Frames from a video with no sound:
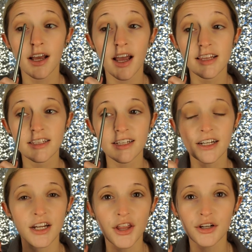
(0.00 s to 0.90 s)
and then like
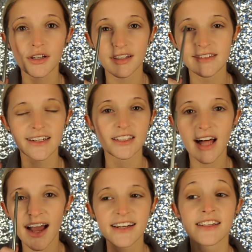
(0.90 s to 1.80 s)
another, and then like a
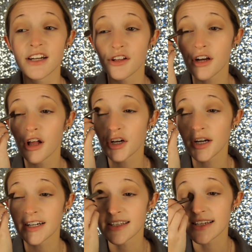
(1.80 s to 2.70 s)
line and another color,
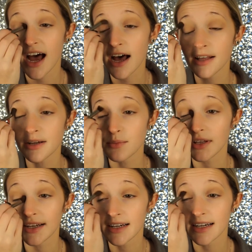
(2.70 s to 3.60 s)
and it's not like
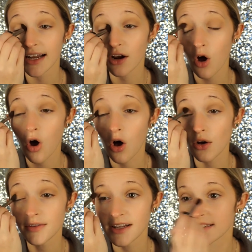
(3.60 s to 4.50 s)
blended in at all,
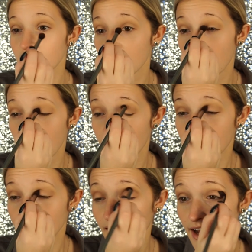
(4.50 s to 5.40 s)
and that's
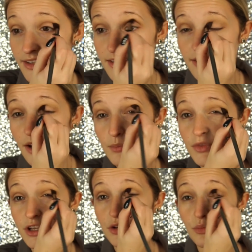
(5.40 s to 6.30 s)
not
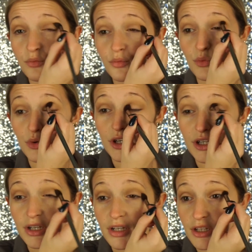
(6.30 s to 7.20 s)
something you
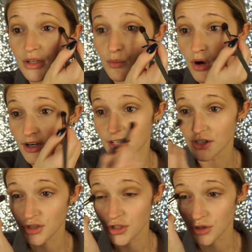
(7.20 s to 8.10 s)
really want to
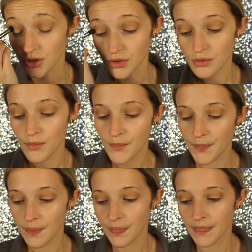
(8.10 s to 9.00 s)
do.
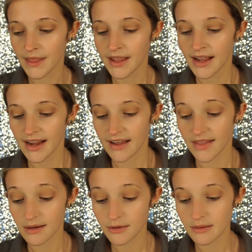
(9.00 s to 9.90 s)
And
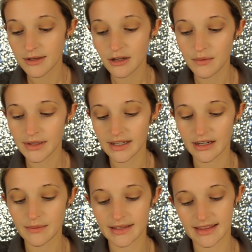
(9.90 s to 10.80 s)
then I'm going to be going
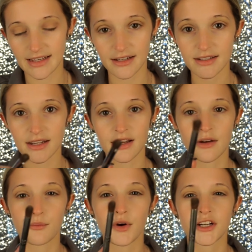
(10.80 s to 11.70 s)
in with this
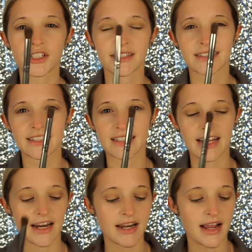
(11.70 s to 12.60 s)
brush like this
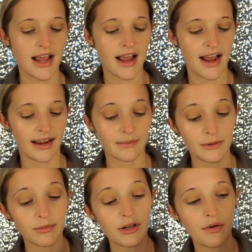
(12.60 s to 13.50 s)
again, and I'm
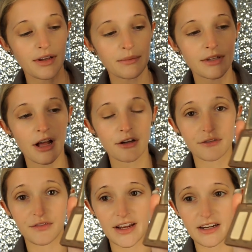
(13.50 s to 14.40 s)
going to be going in with the color
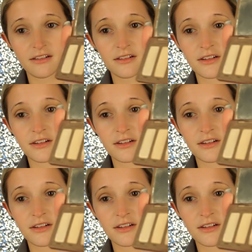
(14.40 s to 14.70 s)
Faint